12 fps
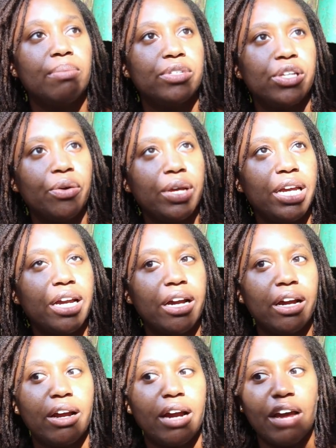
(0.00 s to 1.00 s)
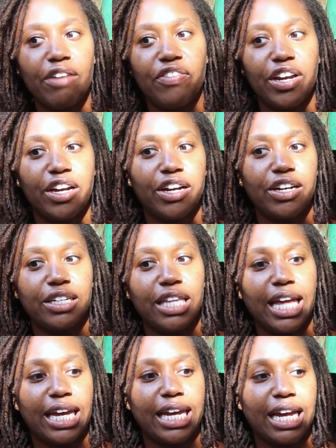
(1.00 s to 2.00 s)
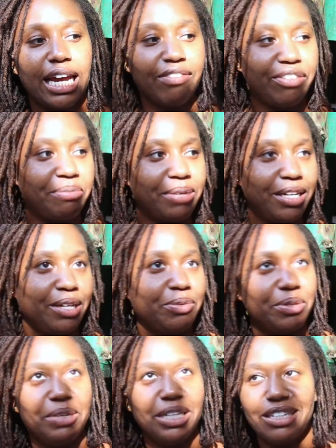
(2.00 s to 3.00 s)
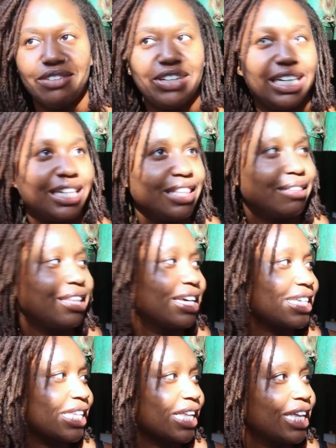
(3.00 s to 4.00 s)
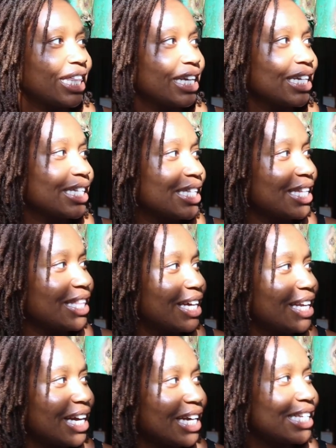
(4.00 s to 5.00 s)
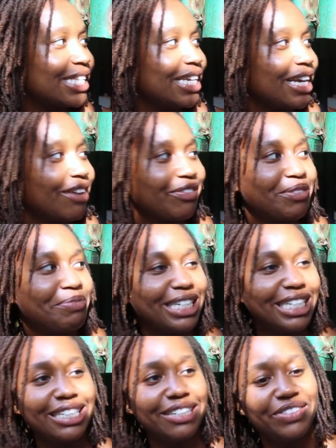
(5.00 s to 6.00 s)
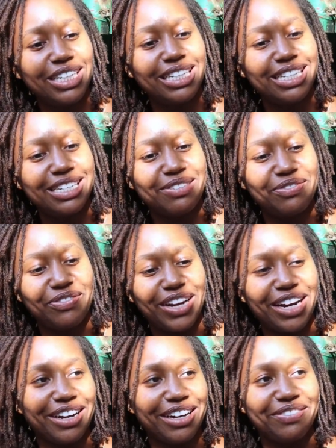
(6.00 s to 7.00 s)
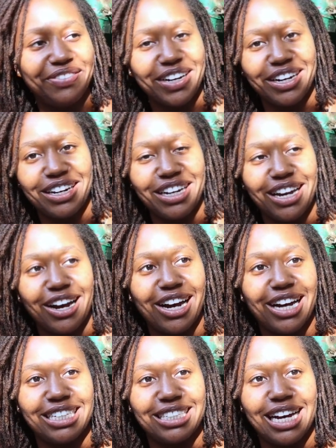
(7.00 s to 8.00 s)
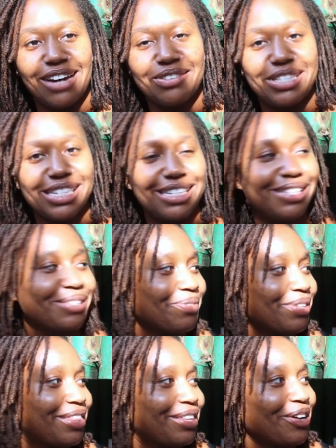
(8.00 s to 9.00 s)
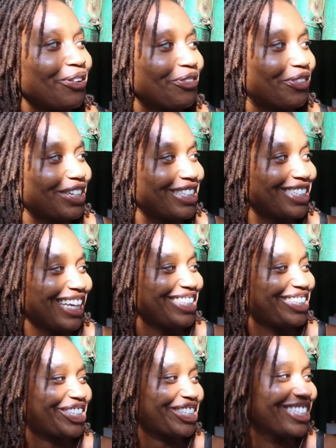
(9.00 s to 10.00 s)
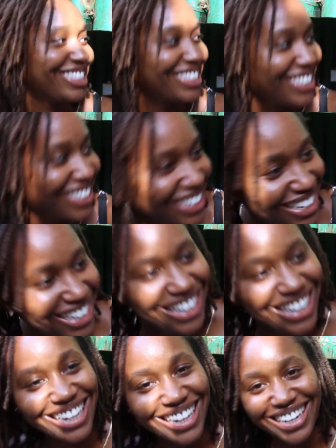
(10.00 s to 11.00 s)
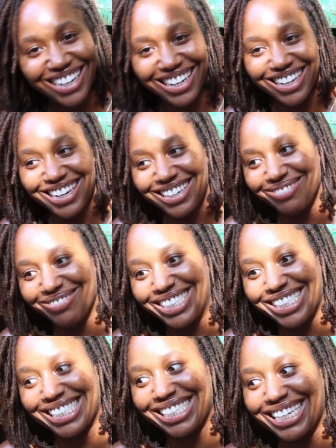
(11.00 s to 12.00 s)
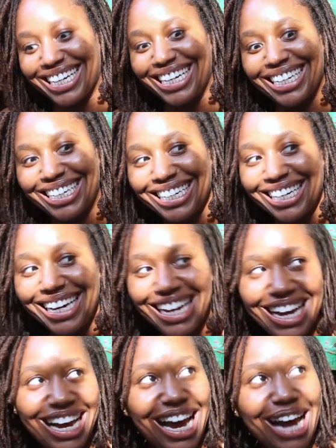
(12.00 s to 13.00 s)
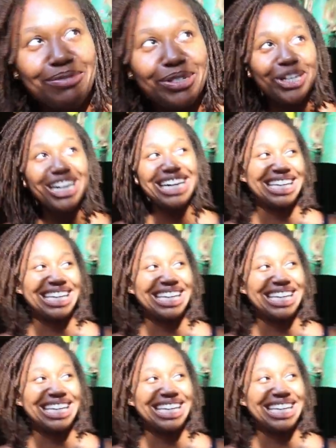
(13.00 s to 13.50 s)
So here I figured like everybody would be living in things like this, and then I see everybody living in these very, very hot houses with no ventilation. I'm just like, I'm sure